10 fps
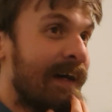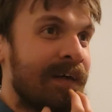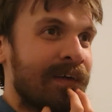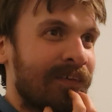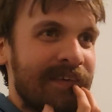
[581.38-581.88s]

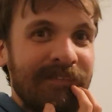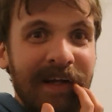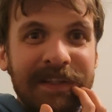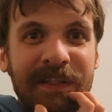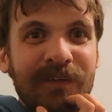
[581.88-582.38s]
Of course, I'm
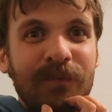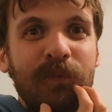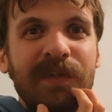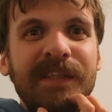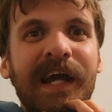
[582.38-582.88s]
not sure
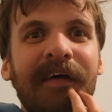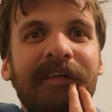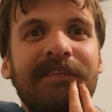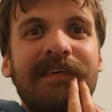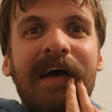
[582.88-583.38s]
which
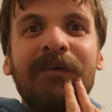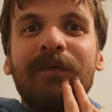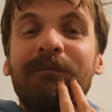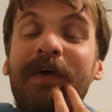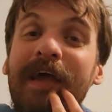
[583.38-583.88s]
house I
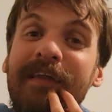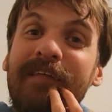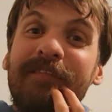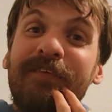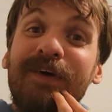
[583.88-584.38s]
will paint
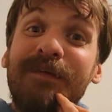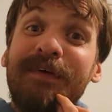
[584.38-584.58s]
them for,